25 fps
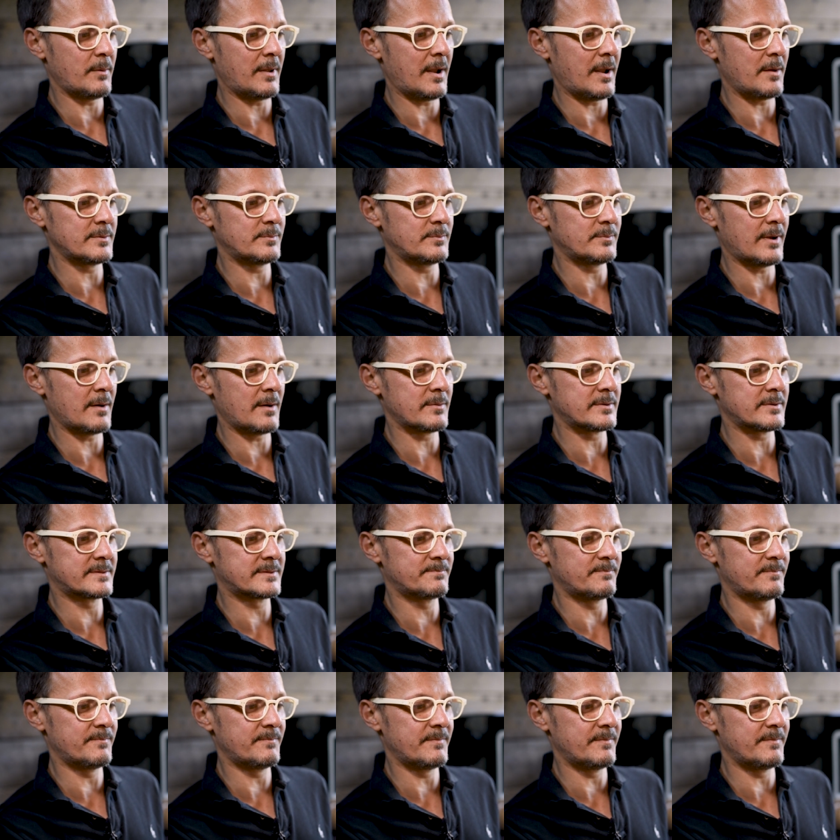When I was, when I was
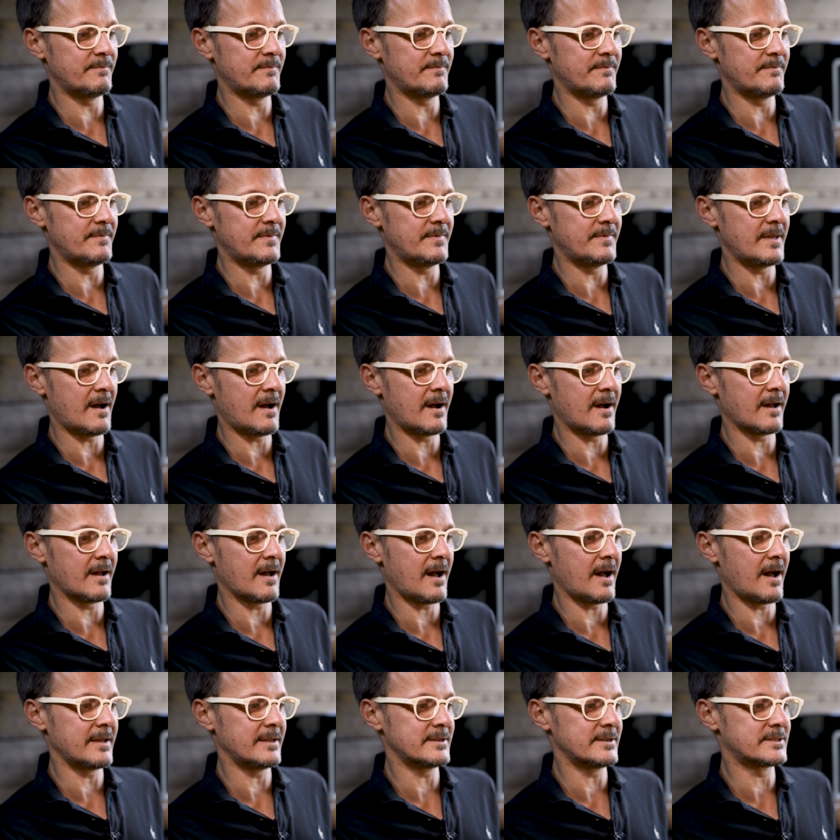younger,
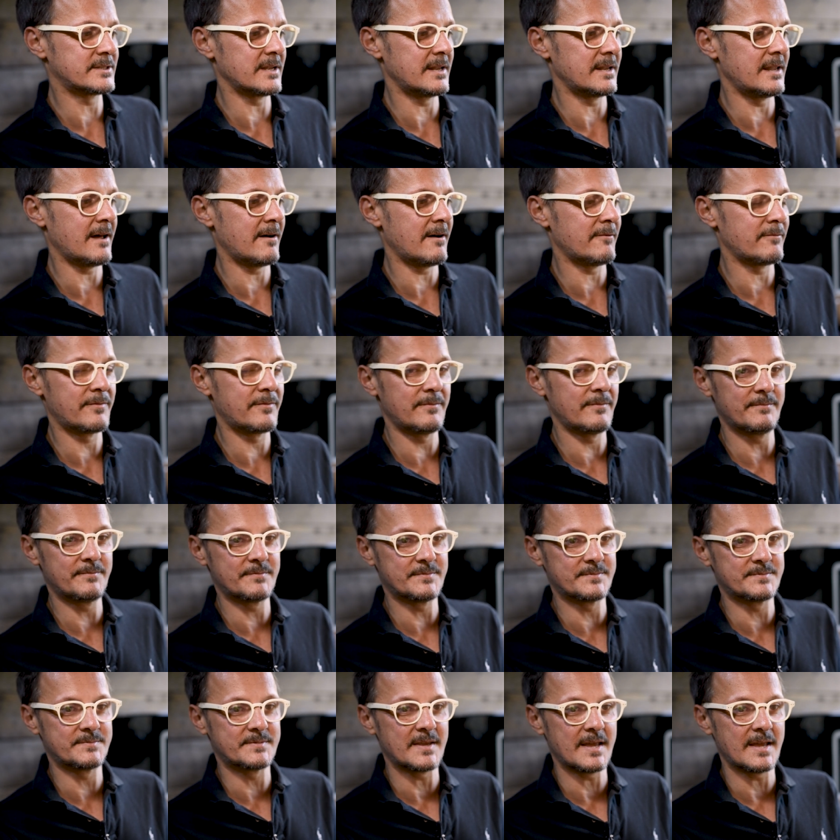I used to love
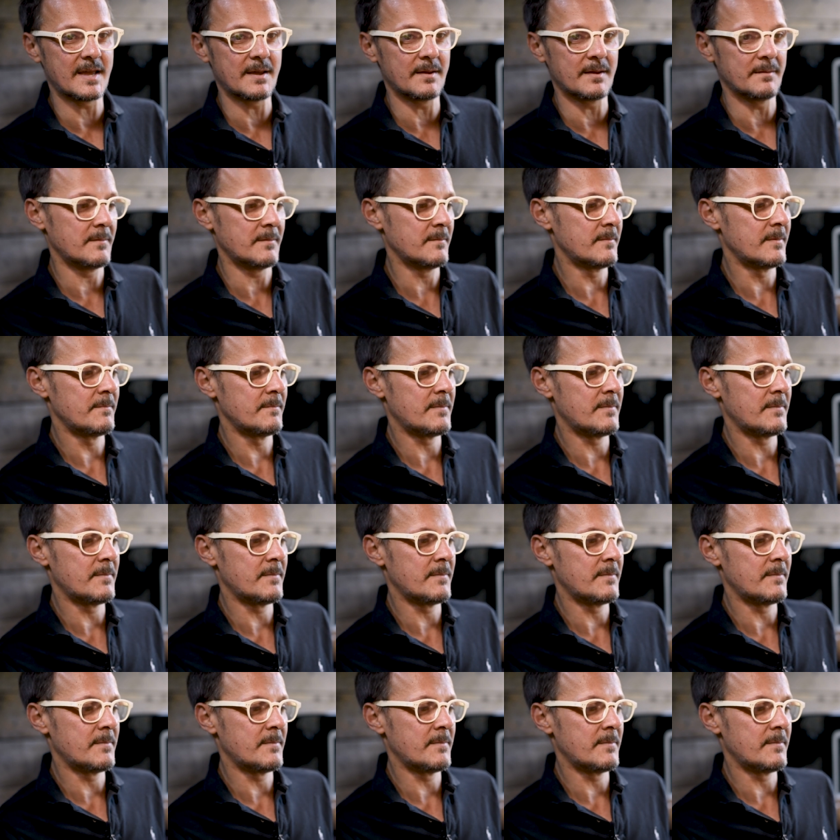seeing